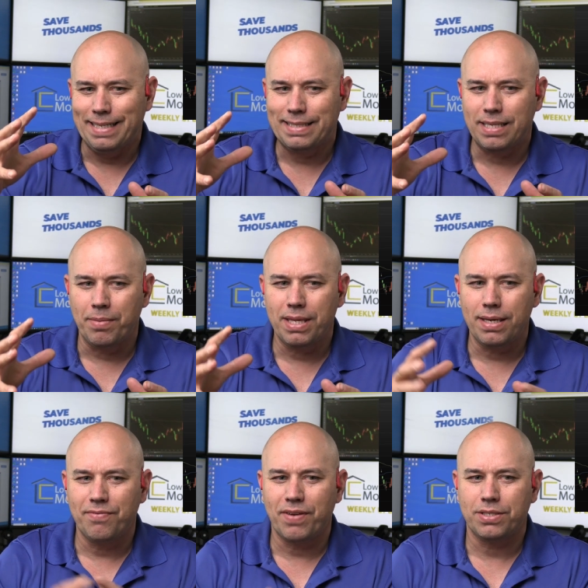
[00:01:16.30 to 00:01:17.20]
some of
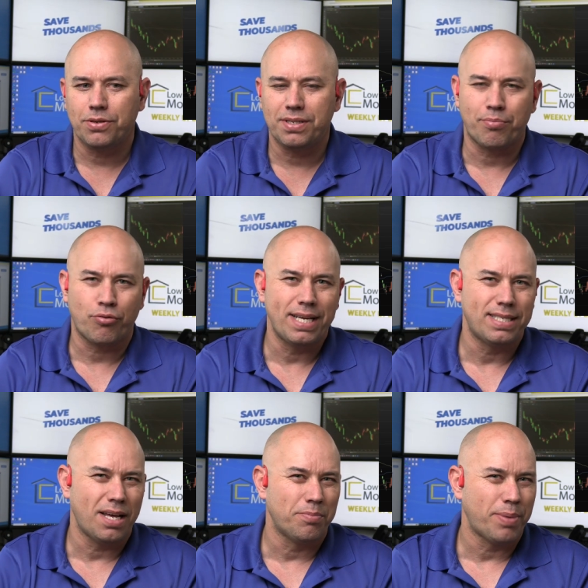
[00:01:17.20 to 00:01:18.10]
the investors that
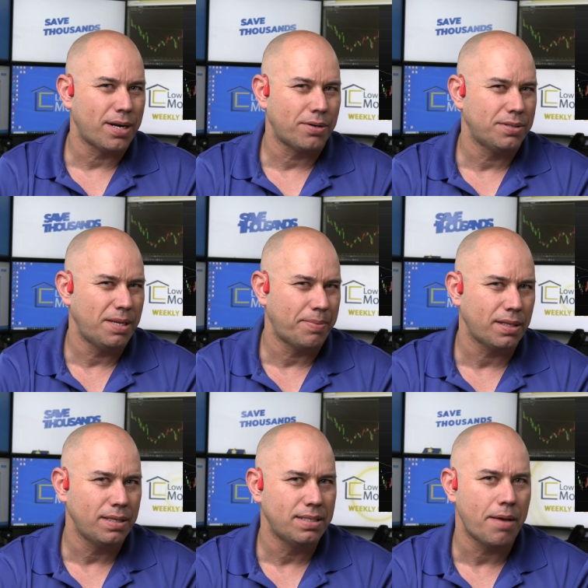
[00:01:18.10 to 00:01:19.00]
price out better,
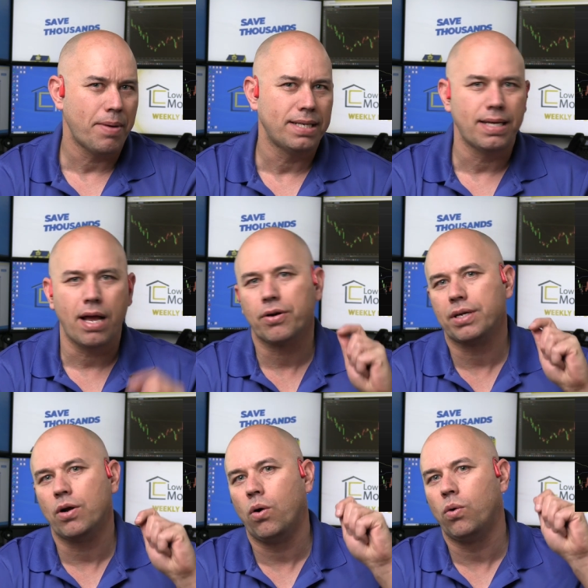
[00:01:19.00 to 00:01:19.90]
typically day by day, are
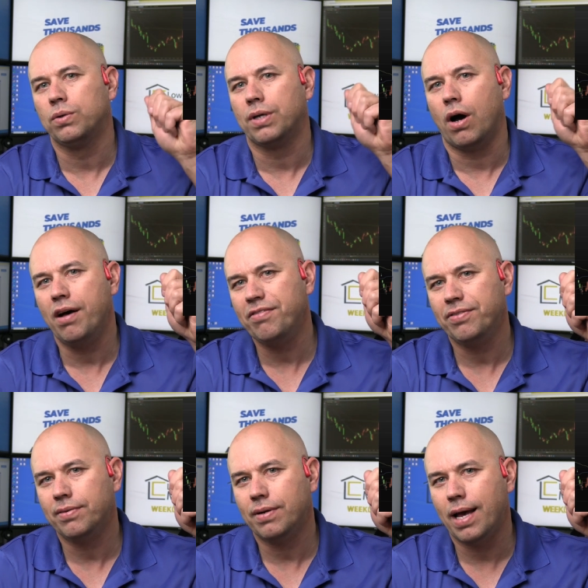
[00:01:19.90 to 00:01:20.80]
going to hold
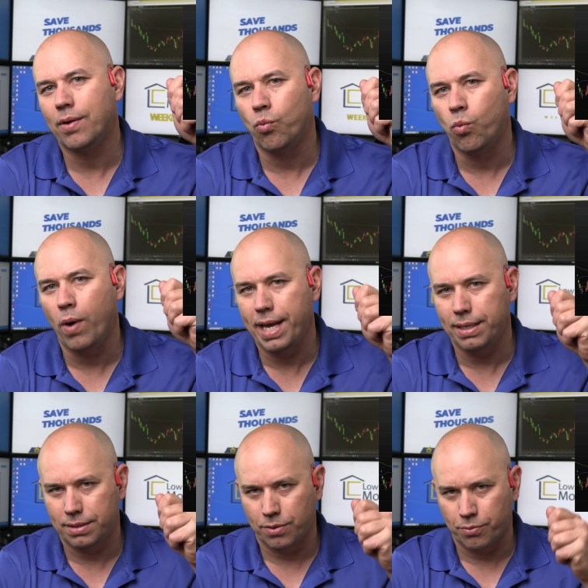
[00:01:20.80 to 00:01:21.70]
off and
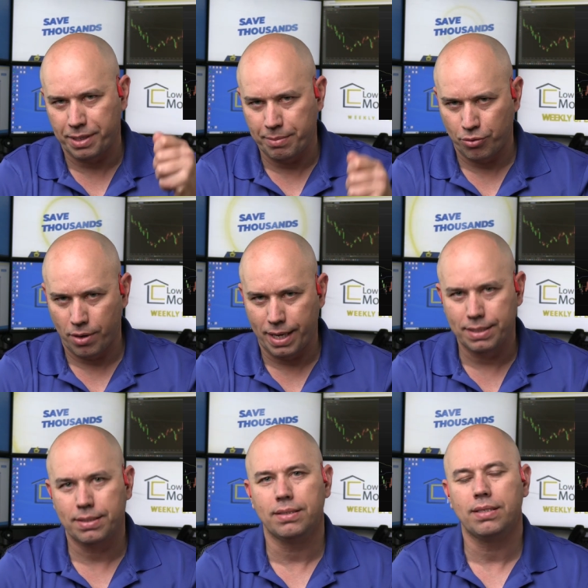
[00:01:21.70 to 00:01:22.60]
wait to
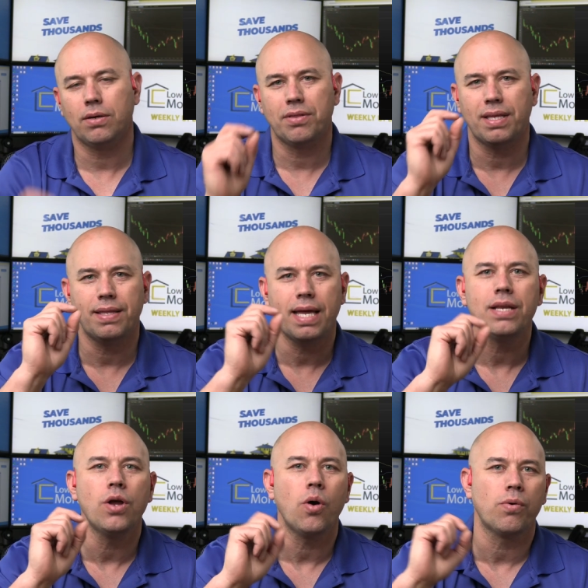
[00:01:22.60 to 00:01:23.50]
reprice until they
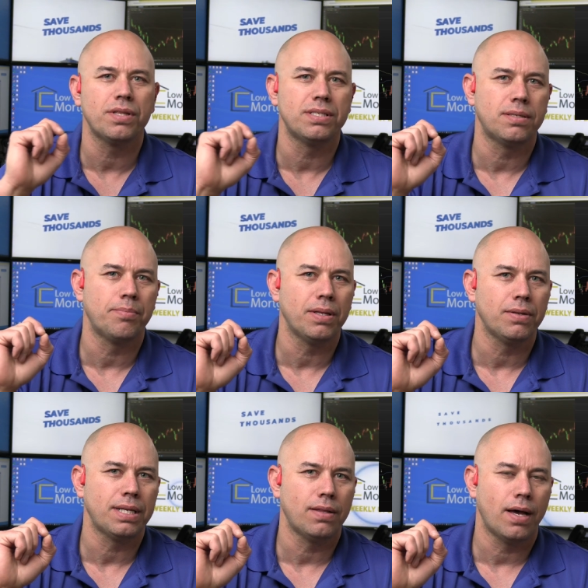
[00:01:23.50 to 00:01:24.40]
know where the
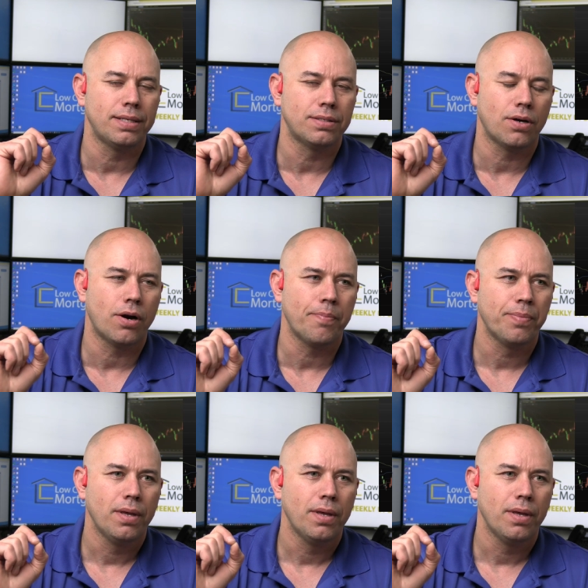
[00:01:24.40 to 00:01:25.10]
stability lines are.